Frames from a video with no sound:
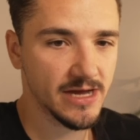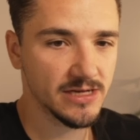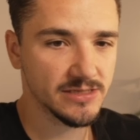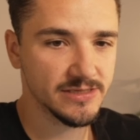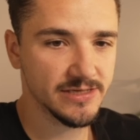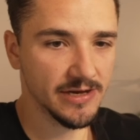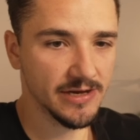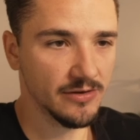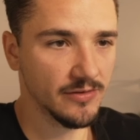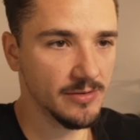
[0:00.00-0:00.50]

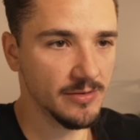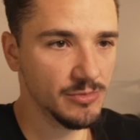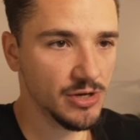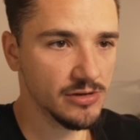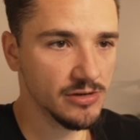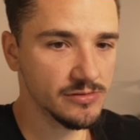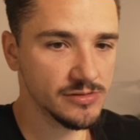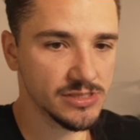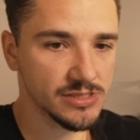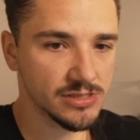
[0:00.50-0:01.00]
CRM
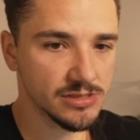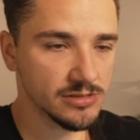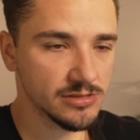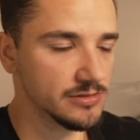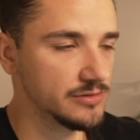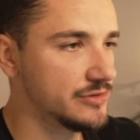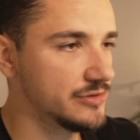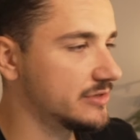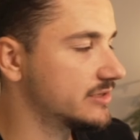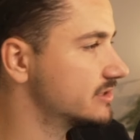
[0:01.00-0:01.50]
goes,
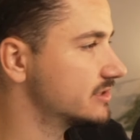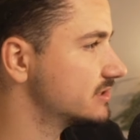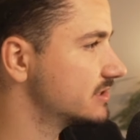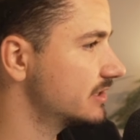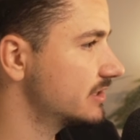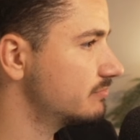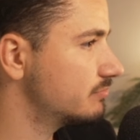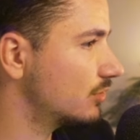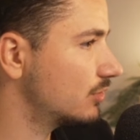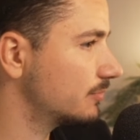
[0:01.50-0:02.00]
you can
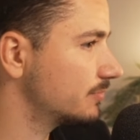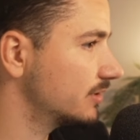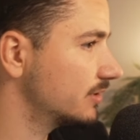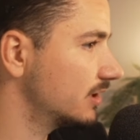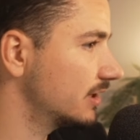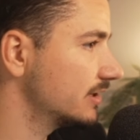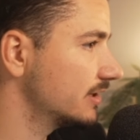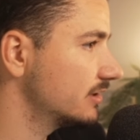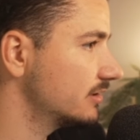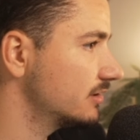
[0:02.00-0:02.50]
see
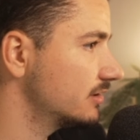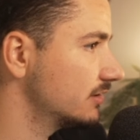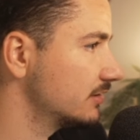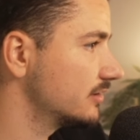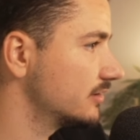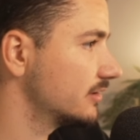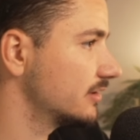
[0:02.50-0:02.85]
populated,